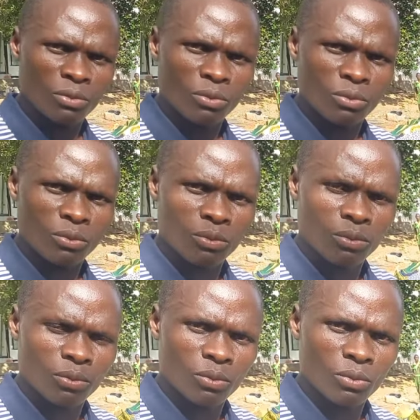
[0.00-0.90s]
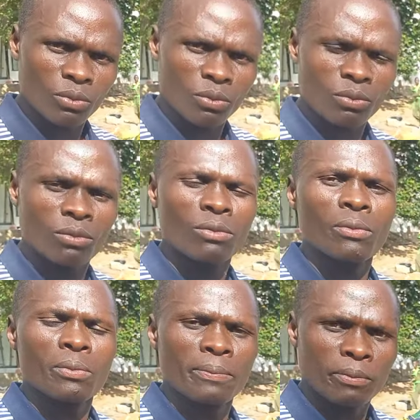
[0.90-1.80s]

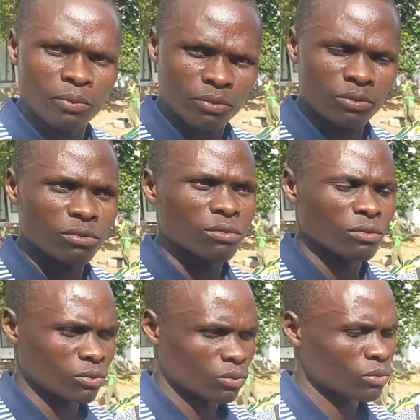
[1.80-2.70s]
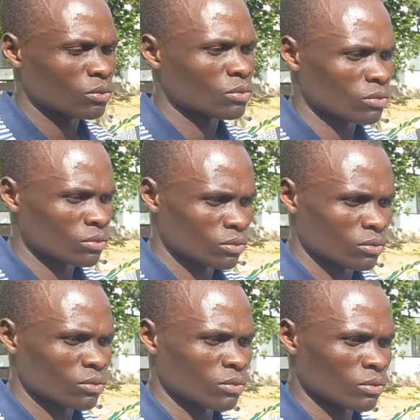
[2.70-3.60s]

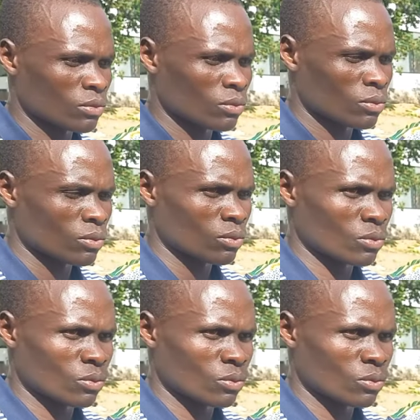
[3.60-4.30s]
(not speaking)